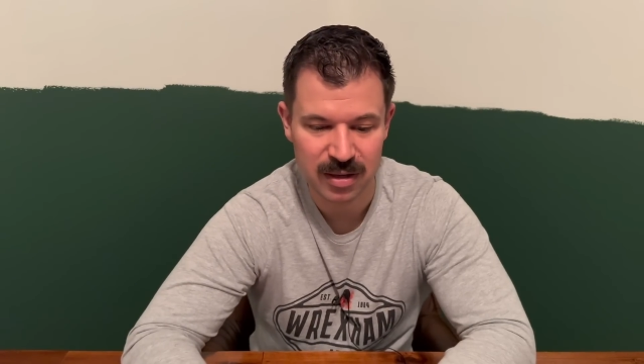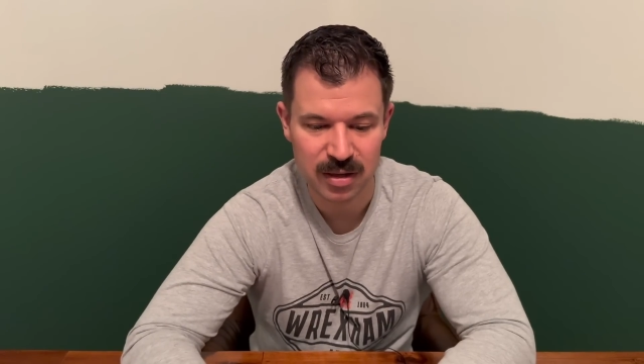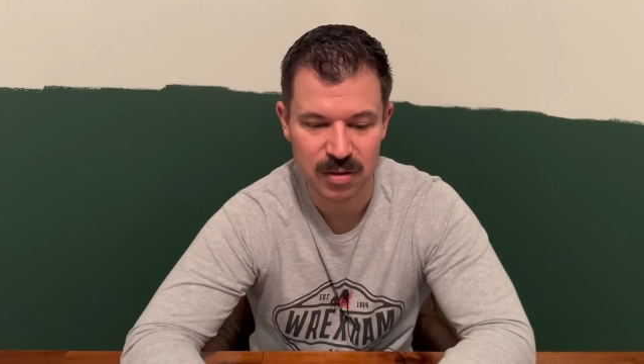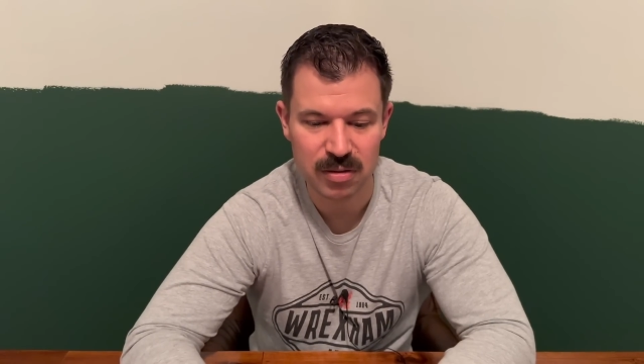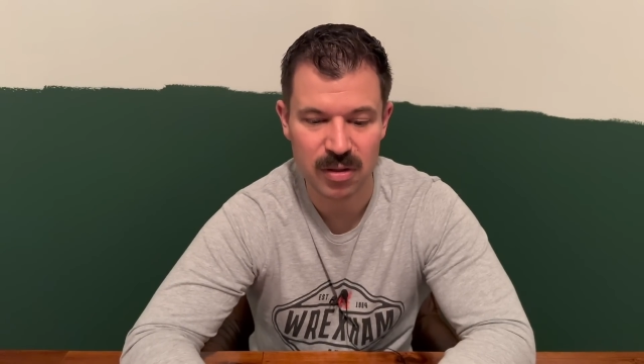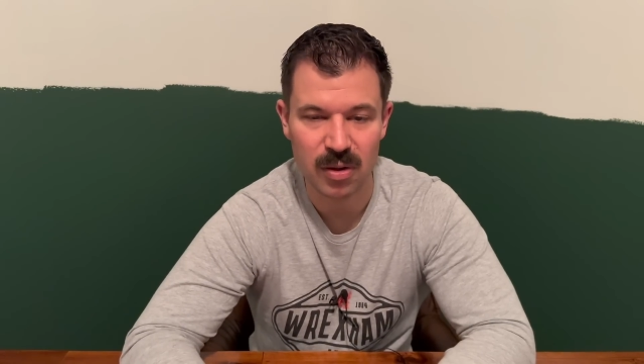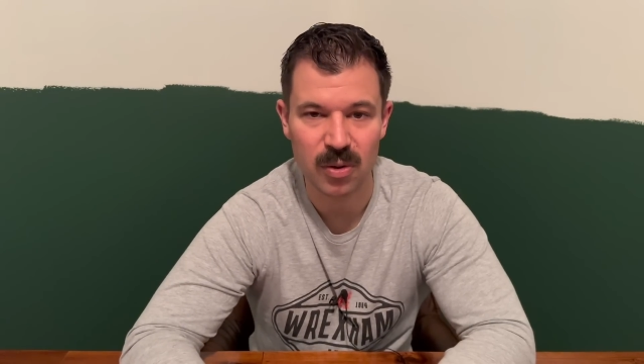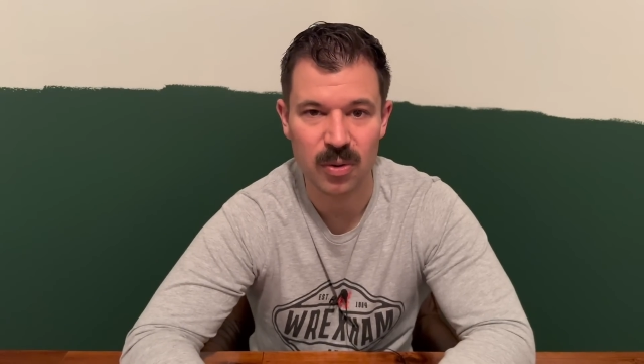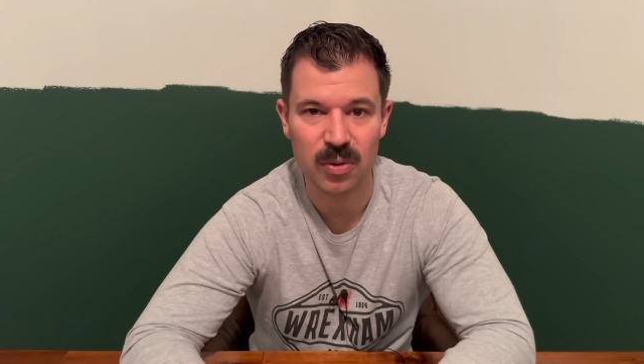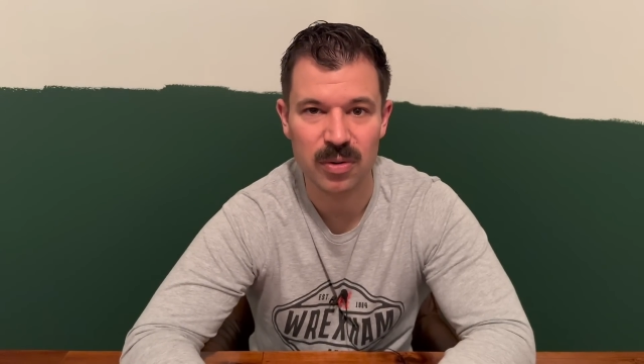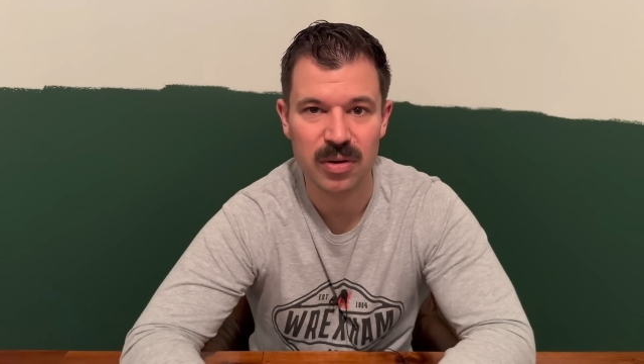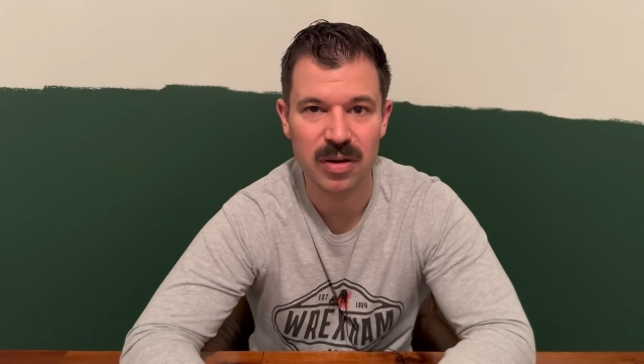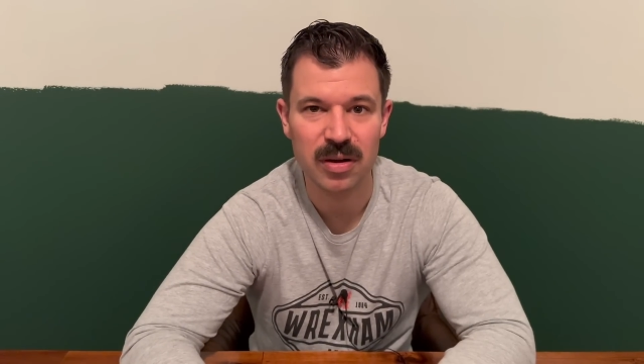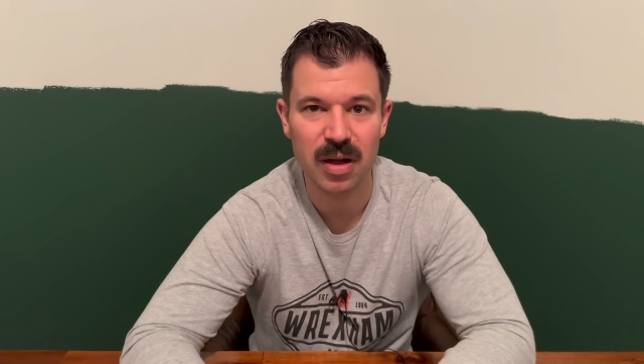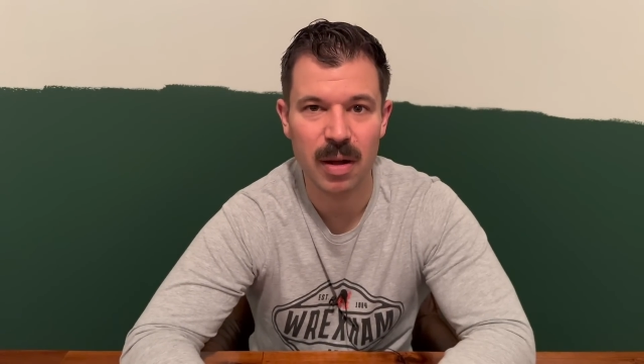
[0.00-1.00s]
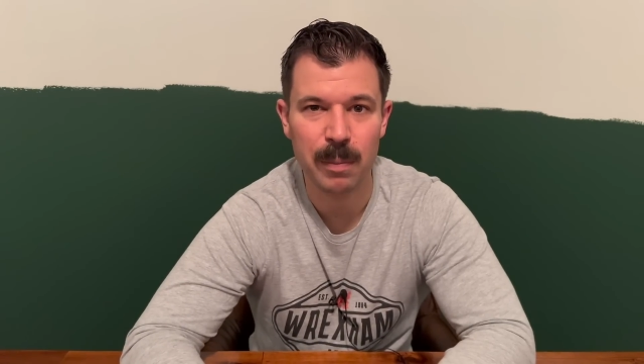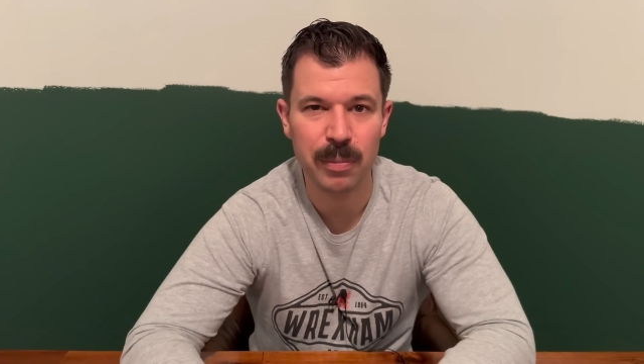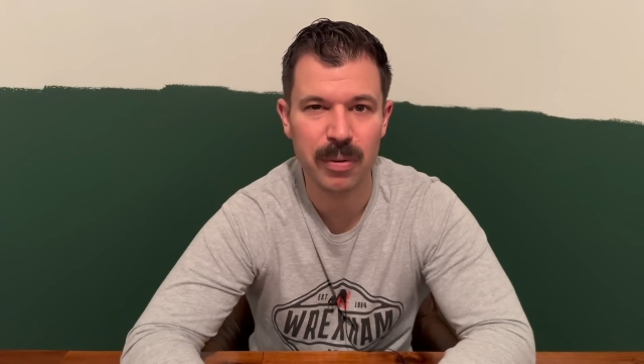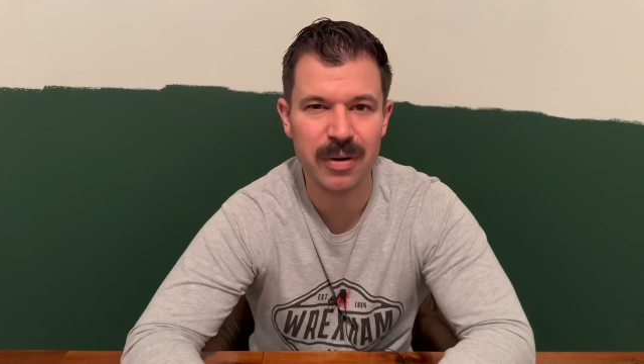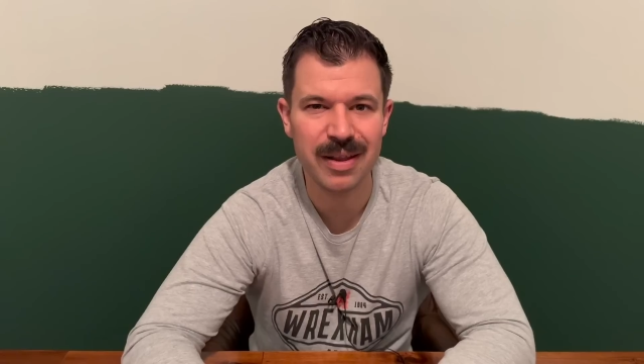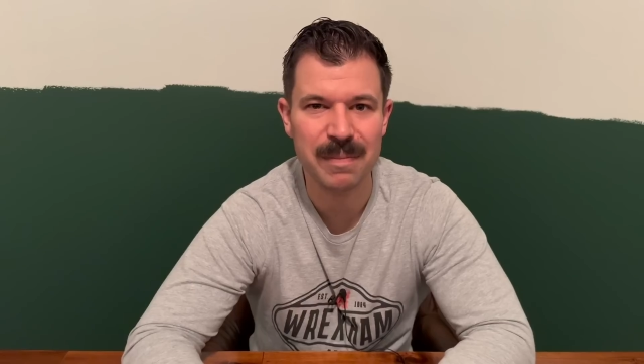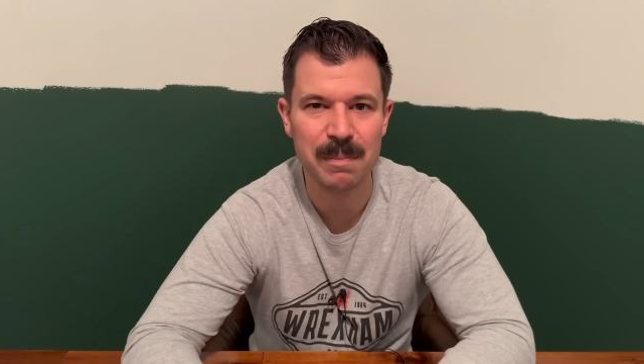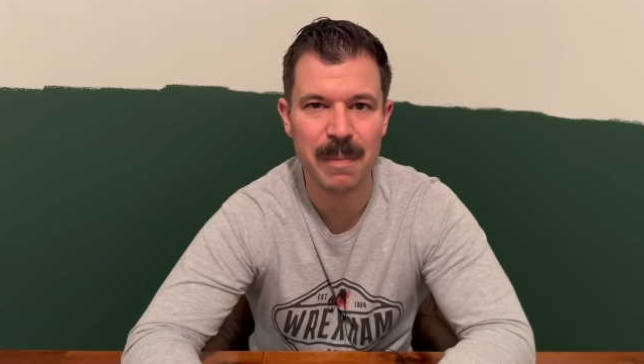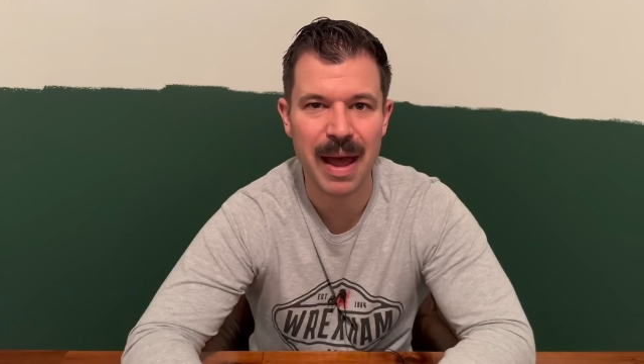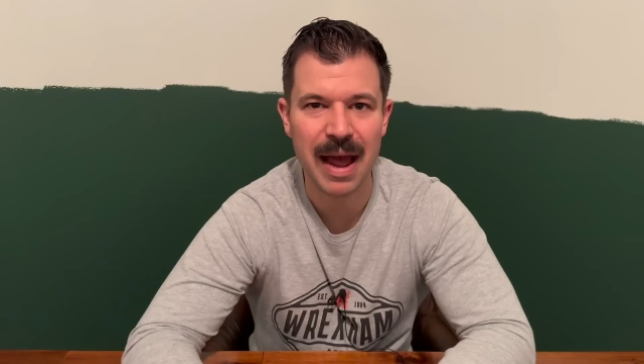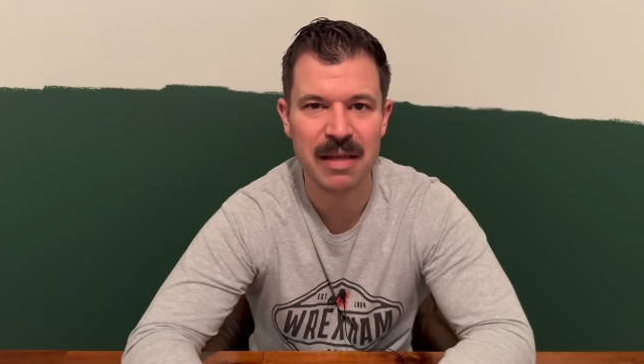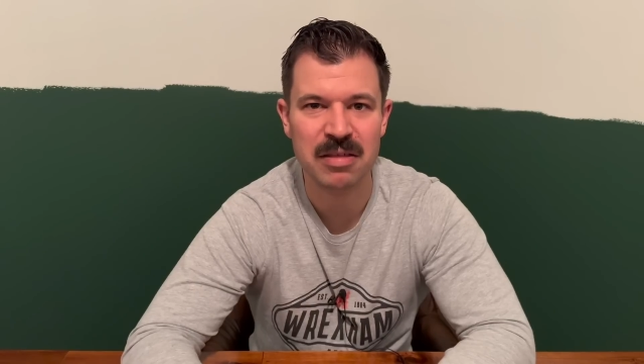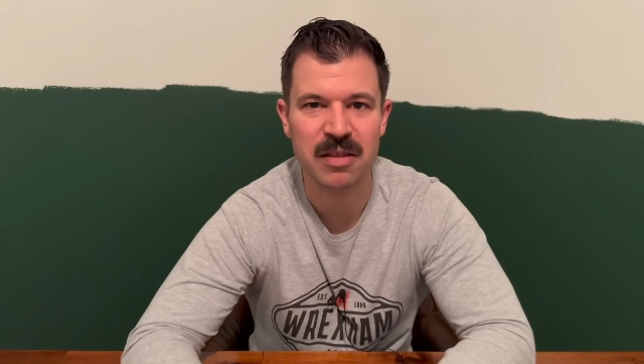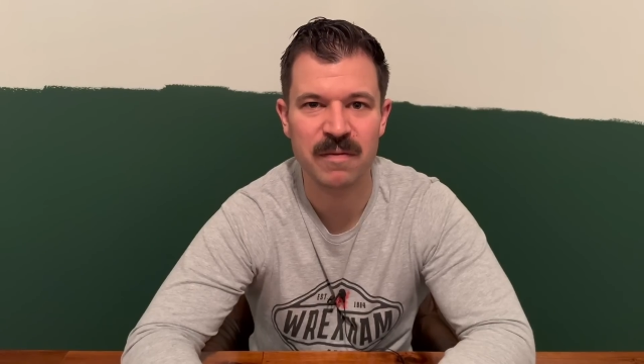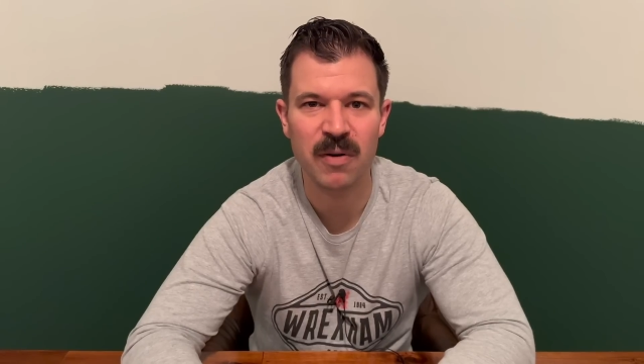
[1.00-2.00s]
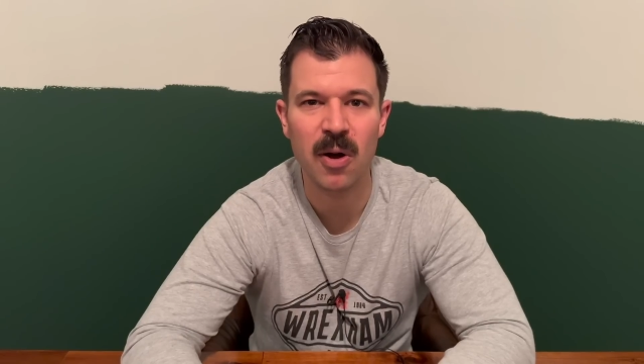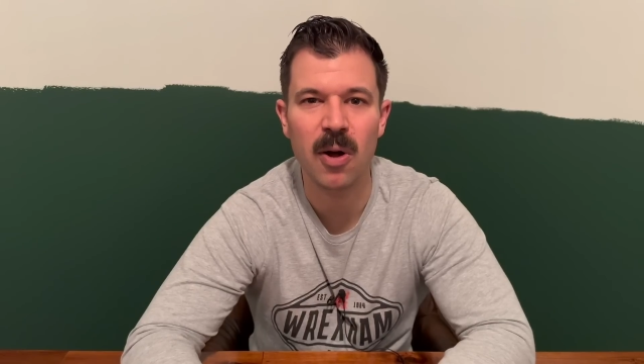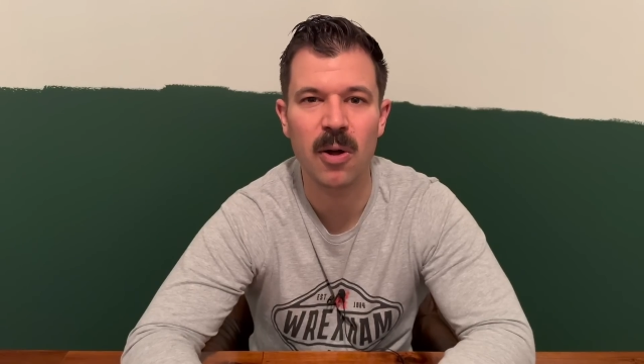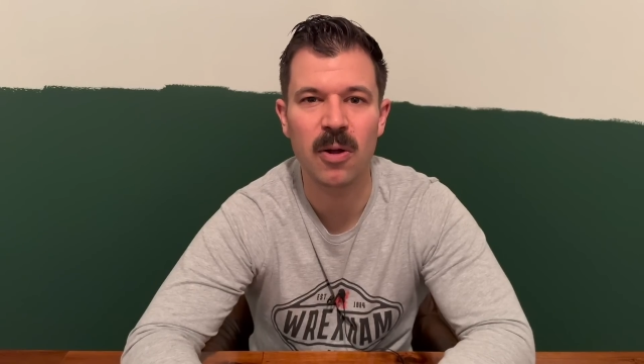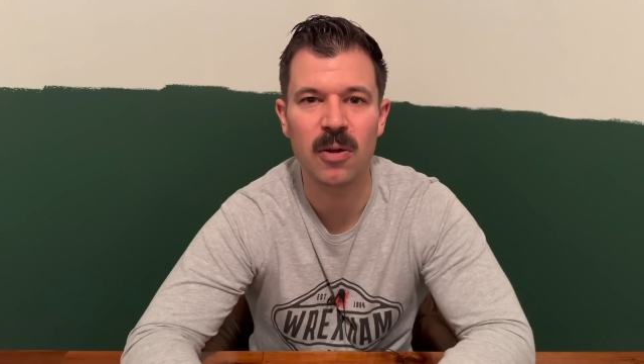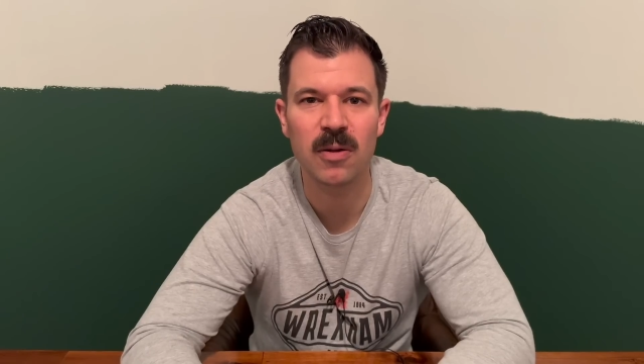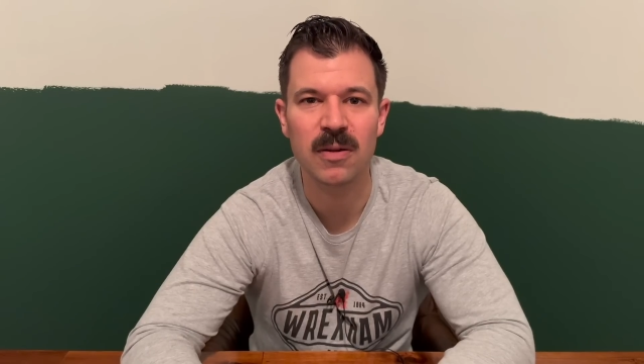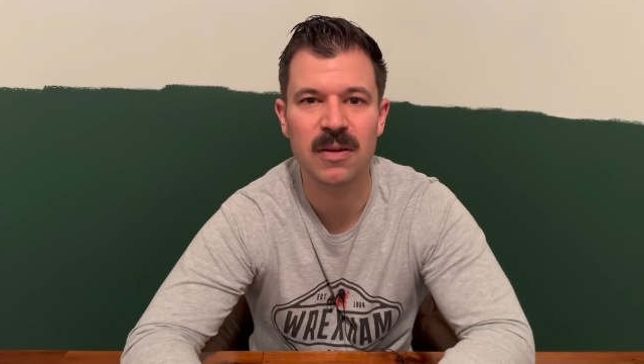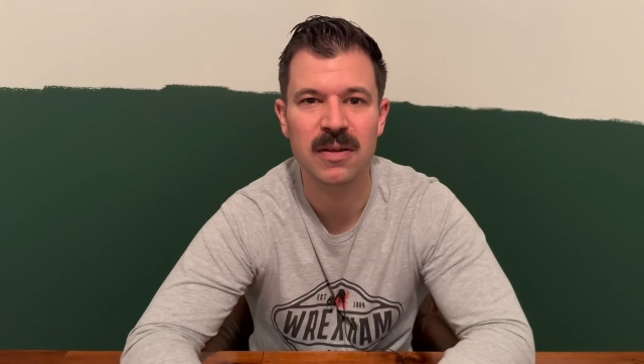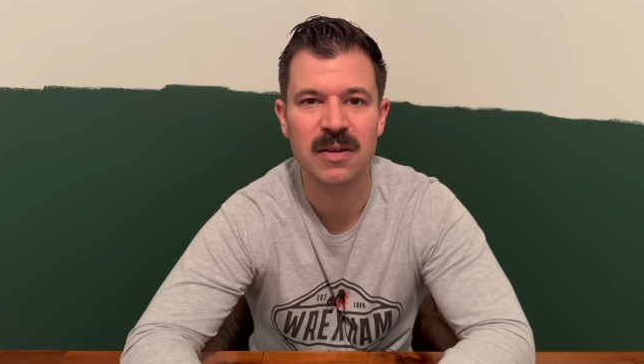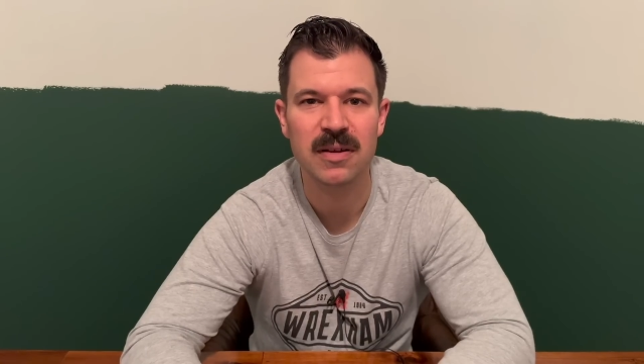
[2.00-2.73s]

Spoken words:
So a pretty massive haul